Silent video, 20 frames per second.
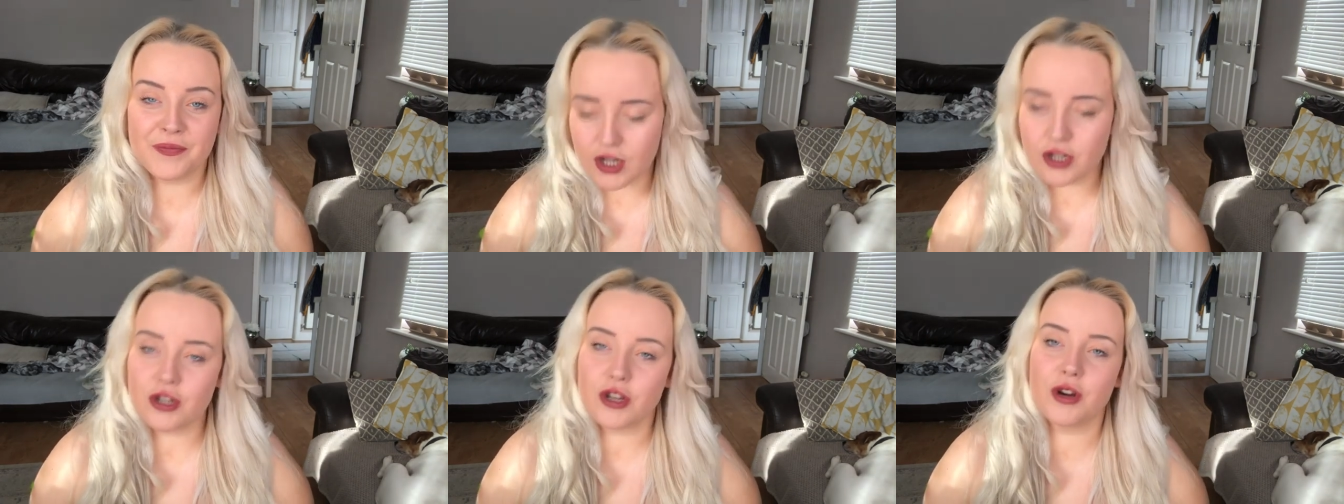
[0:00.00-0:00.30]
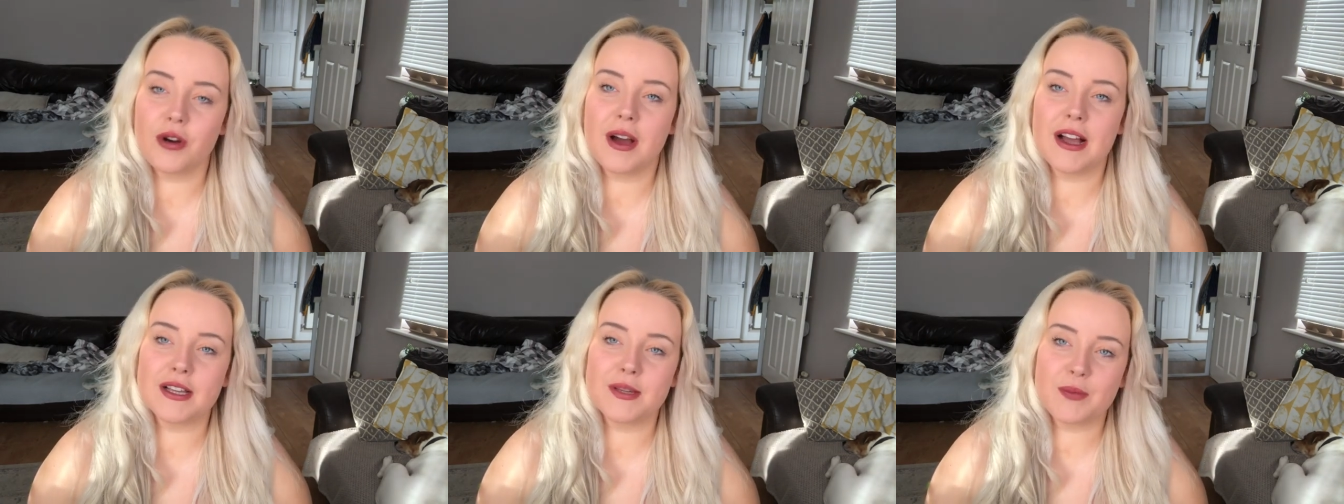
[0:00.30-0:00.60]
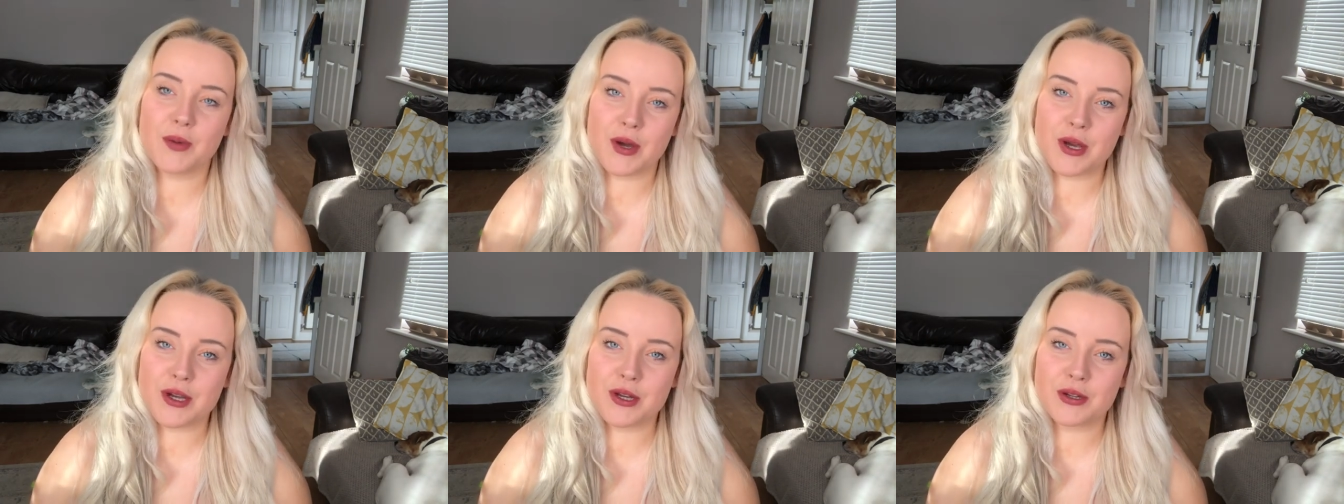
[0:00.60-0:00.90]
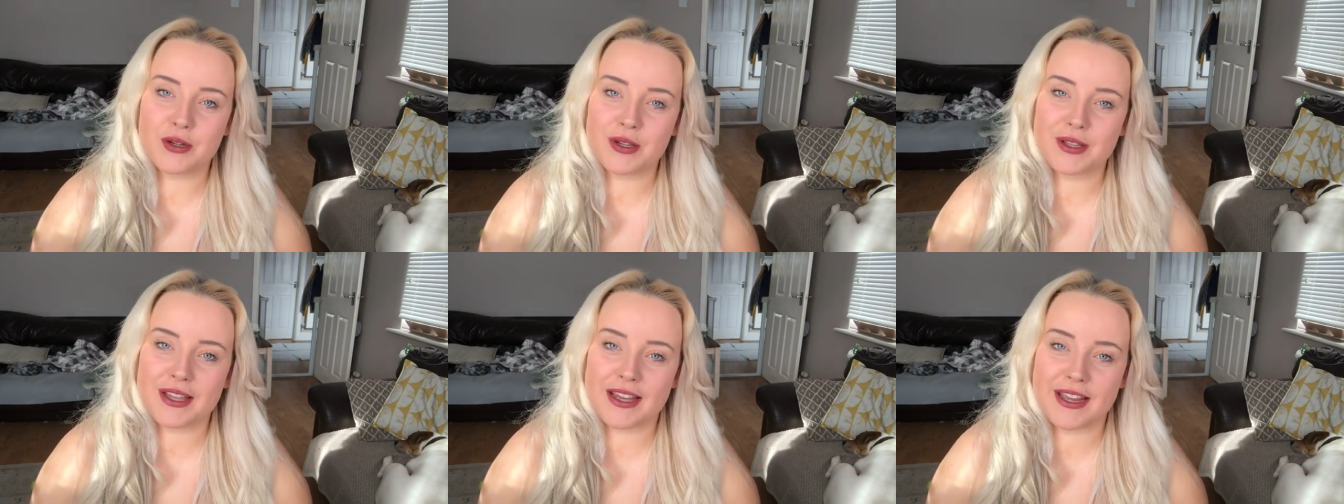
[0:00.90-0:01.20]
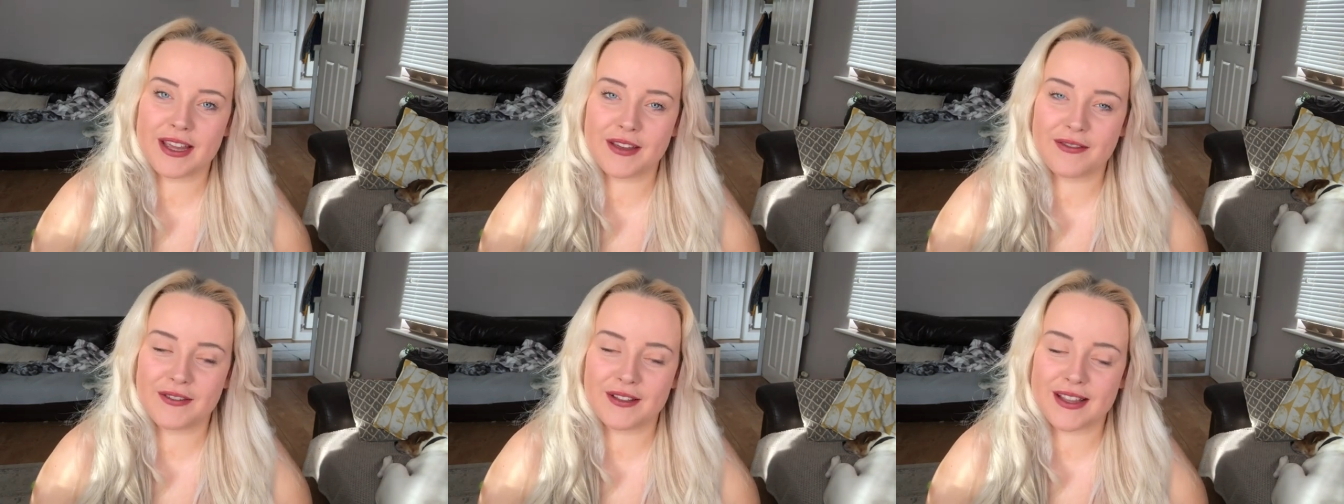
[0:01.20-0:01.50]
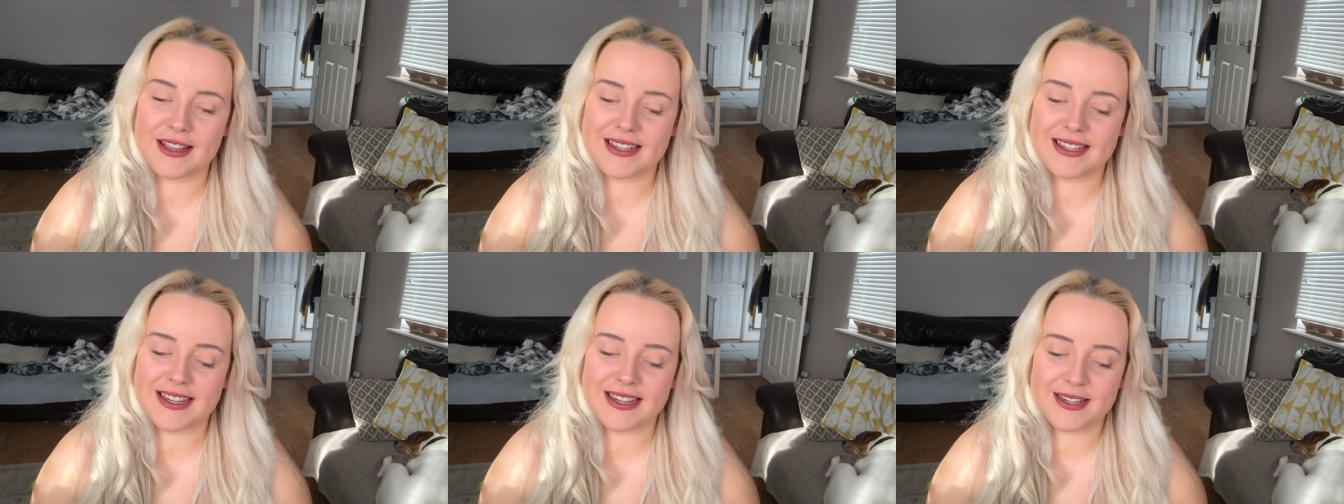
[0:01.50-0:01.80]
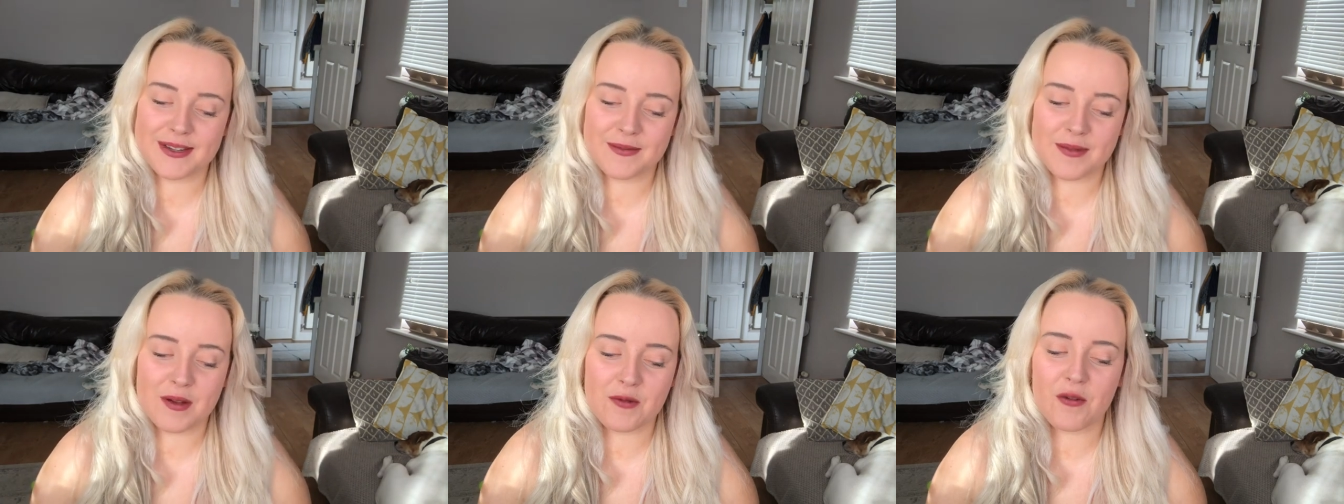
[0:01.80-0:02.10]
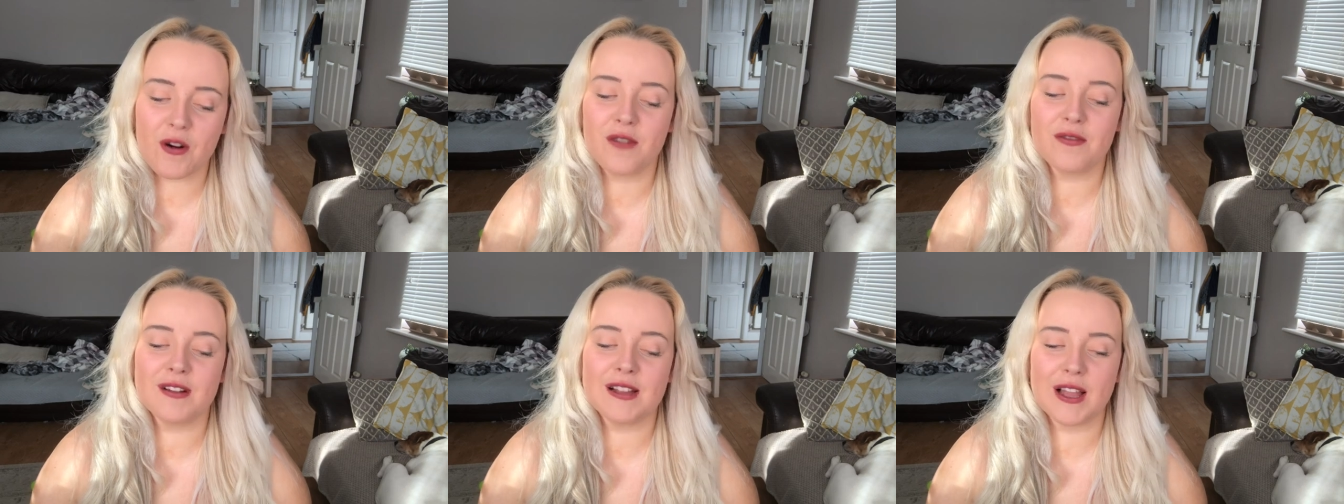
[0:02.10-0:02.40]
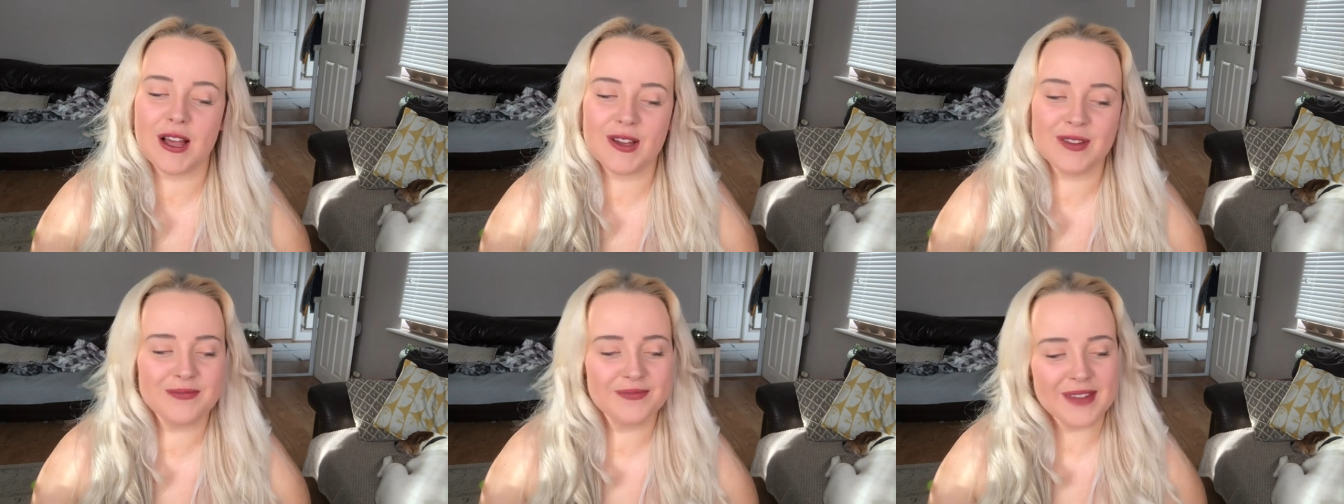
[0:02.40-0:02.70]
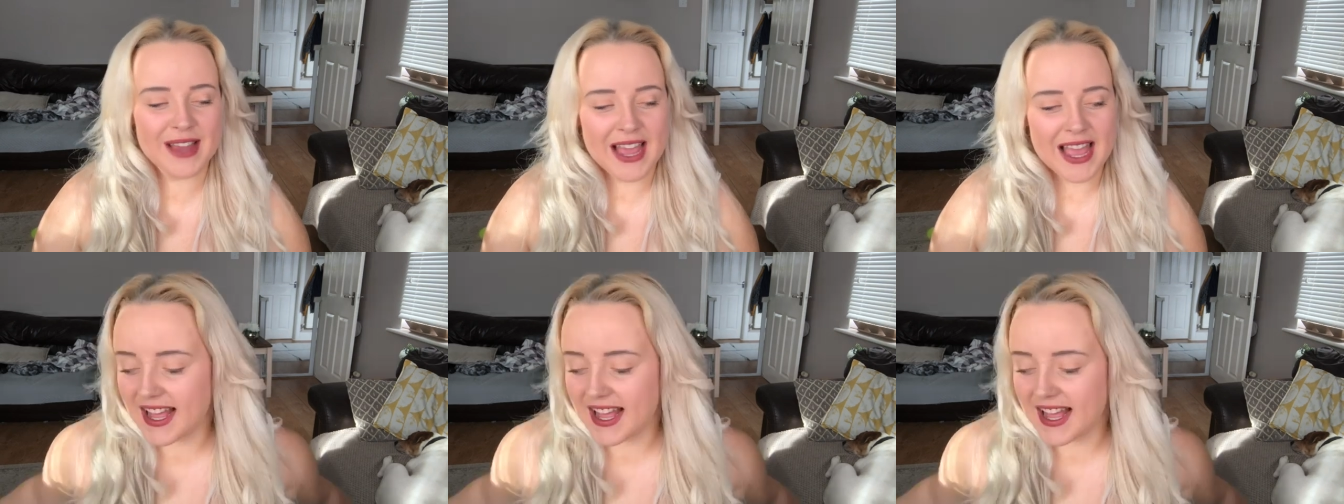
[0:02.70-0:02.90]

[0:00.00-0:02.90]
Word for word: So as per usual, thank you for listening to me waffle on.